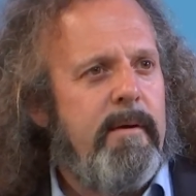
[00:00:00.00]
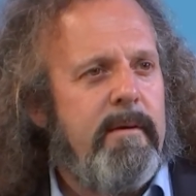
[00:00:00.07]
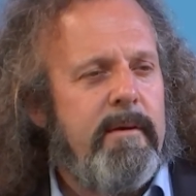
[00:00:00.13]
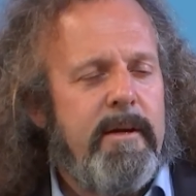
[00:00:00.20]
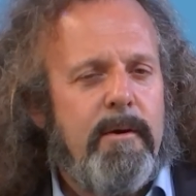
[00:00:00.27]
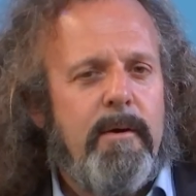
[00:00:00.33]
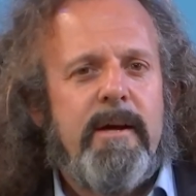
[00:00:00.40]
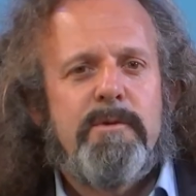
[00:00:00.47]

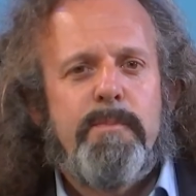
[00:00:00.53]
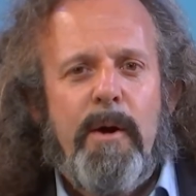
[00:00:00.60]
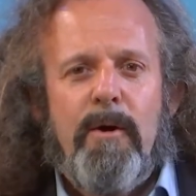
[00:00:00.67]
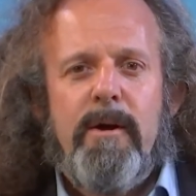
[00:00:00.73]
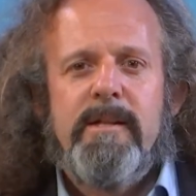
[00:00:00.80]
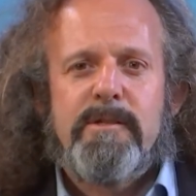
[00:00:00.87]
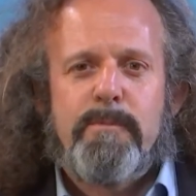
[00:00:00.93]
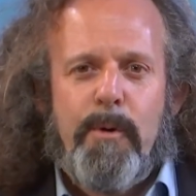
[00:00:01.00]

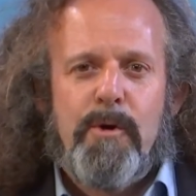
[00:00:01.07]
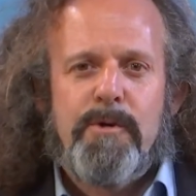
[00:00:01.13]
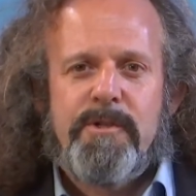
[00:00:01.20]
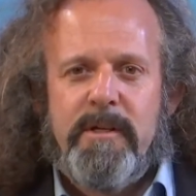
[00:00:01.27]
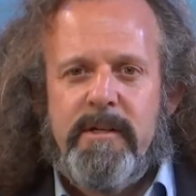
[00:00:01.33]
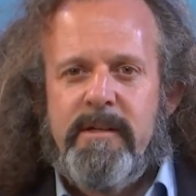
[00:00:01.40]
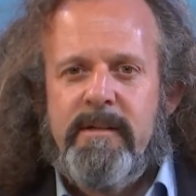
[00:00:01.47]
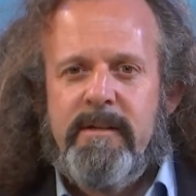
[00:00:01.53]
experienced
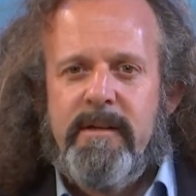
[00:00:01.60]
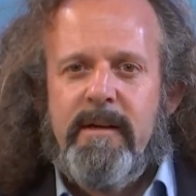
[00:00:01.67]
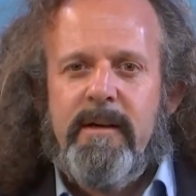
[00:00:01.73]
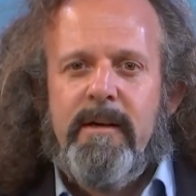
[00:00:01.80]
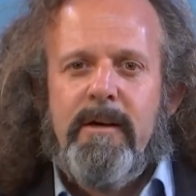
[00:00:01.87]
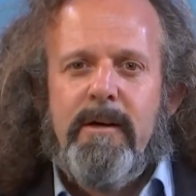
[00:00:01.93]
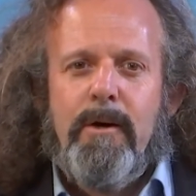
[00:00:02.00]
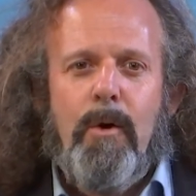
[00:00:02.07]
person
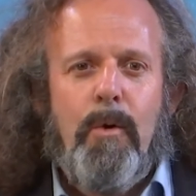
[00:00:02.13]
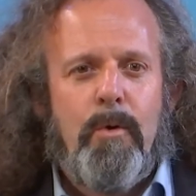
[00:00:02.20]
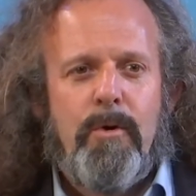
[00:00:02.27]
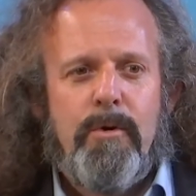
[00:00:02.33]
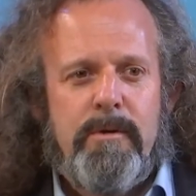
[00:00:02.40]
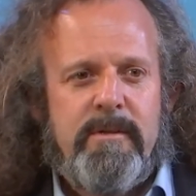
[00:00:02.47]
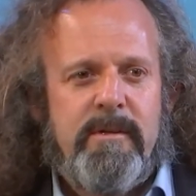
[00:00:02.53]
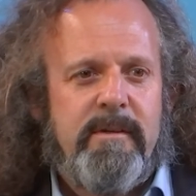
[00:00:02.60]
who
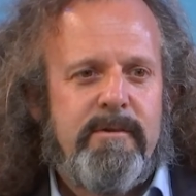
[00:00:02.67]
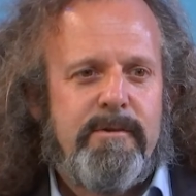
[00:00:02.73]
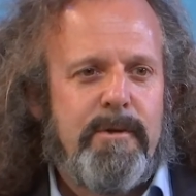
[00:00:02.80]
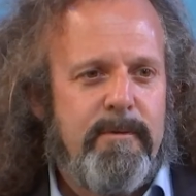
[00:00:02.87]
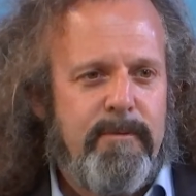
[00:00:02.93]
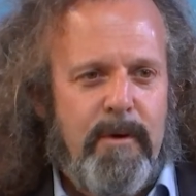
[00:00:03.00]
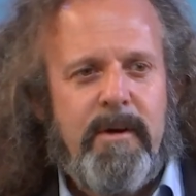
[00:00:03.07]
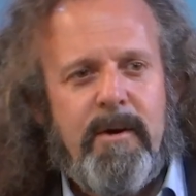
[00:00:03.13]
could
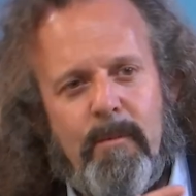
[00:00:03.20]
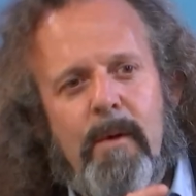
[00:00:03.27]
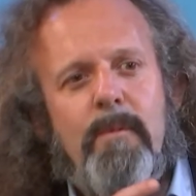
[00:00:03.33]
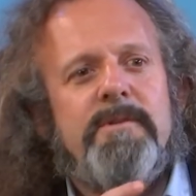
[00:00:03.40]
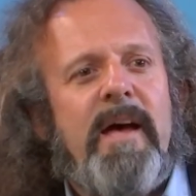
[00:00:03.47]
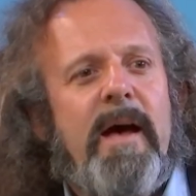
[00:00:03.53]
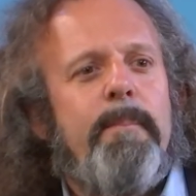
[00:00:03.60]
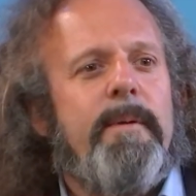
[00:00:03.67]
sort of look at what
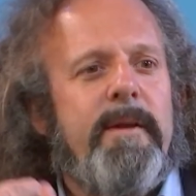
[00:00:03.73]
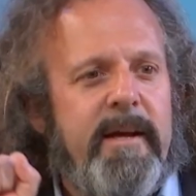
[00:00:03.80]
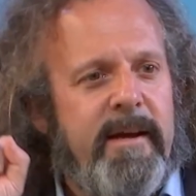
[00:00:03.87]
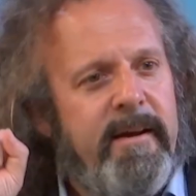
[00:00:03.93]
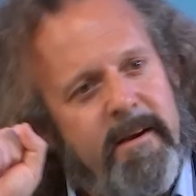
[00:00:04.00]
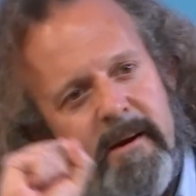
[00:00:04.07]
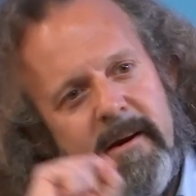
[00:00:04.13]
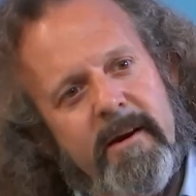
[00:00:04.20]
was
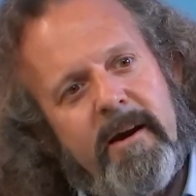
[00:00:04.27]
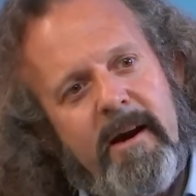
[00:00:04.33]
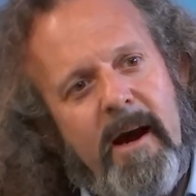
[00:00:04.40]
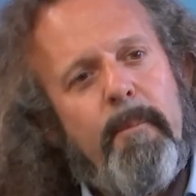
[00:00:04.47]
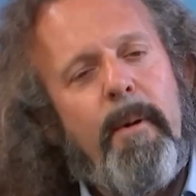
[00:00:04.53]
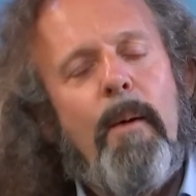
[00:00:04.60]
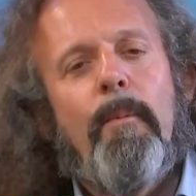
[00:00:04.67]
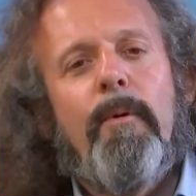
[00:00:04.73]
happening,
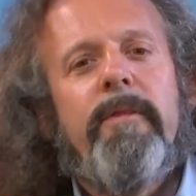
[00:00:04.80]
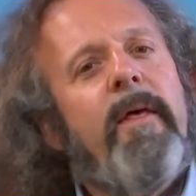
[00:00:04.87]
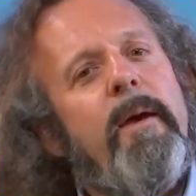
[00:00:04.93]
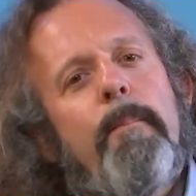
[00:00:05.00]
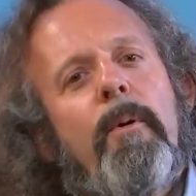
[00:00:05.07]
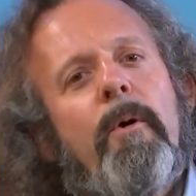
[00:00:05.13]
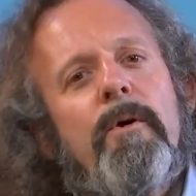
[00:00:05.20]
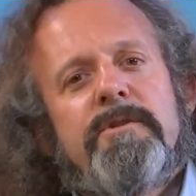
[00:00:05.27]
come up with
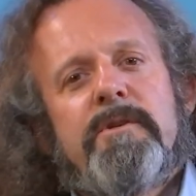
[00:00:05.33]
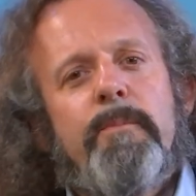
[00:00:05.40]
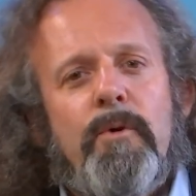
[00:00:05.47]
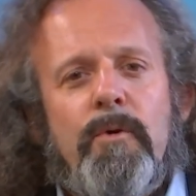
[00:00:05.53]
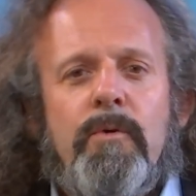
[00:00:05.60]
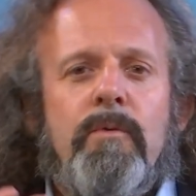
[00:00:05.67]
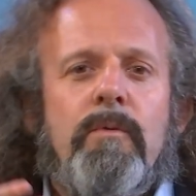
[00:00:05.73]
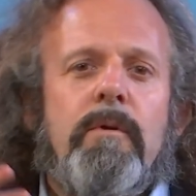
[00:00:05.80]
a
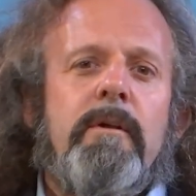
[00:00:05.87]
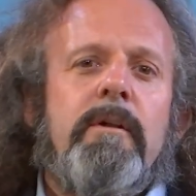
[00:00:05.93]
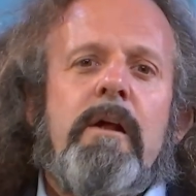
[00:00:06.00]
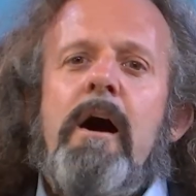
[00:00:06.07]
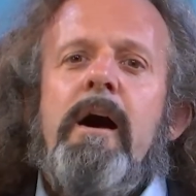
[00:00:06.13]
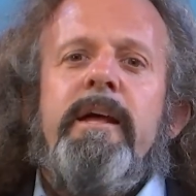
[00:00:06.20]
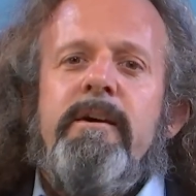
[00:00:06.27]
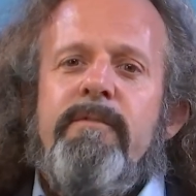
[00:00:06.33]
plausible
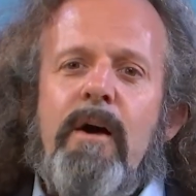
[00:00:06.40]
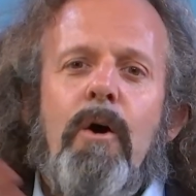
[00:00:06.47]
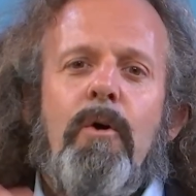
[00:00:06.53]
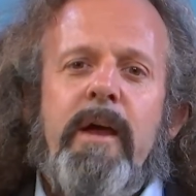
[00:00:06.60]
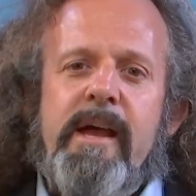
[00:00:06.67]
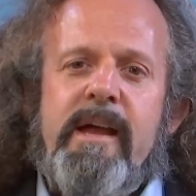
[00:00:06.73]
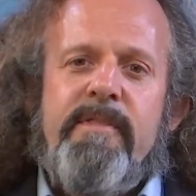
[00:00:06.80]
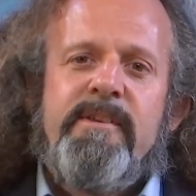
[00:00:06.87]
line of,
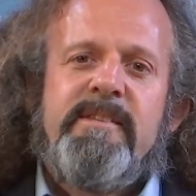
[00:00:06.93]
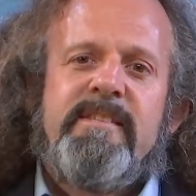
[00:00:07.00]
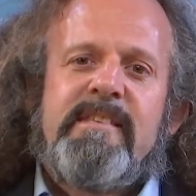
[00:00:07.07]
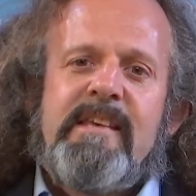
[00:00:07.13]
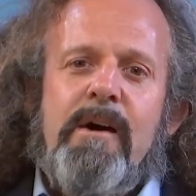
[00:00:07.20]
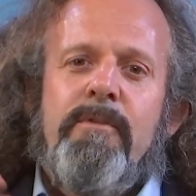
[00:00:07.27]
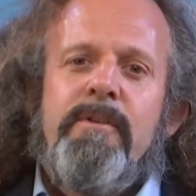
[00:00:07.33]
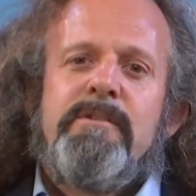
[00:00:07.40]
okay, this is
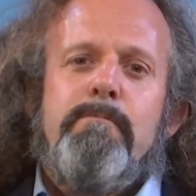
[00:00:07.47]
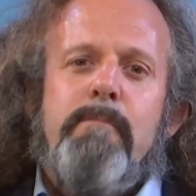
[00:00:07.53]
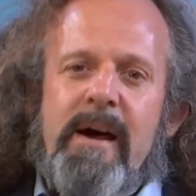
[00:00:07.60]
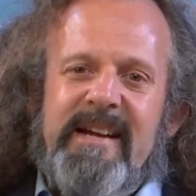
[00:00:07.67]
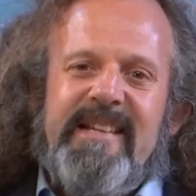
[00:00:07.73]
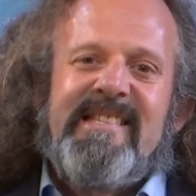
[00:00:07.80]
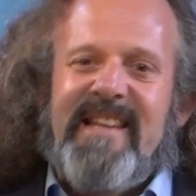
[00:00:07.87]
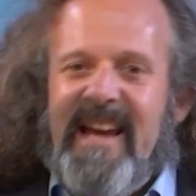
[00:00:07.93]
how this
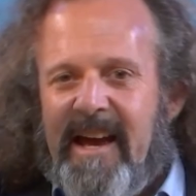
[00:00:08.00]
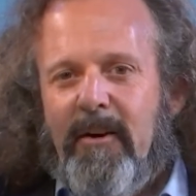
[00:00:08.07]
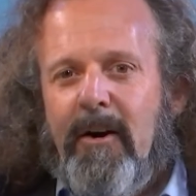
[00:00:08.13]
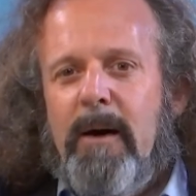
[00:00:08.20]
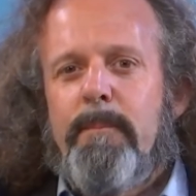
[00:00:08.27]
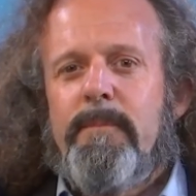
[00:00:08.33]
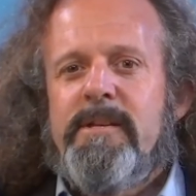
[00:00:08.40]
might scale up.